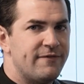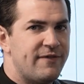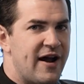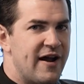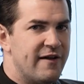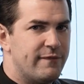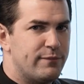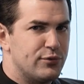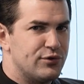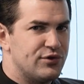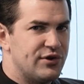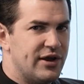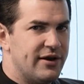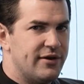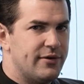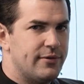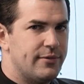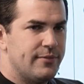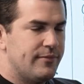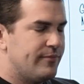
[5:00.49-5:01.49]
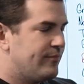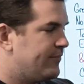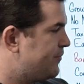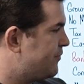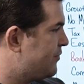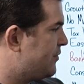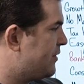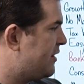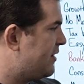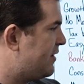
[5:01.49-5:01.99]
5%.
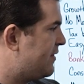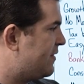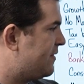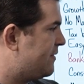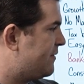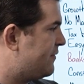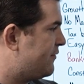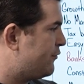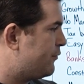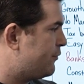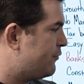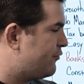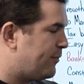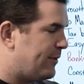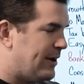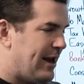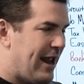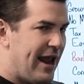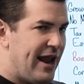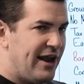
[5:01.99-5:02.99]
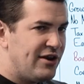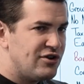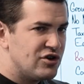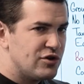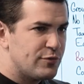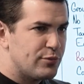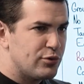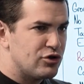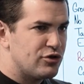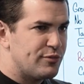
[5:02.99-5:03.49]
From an
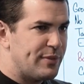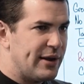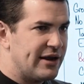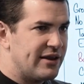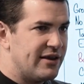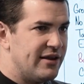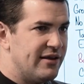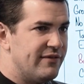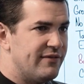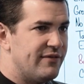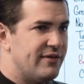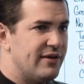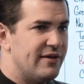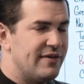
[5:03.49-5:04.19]
agent's perspective,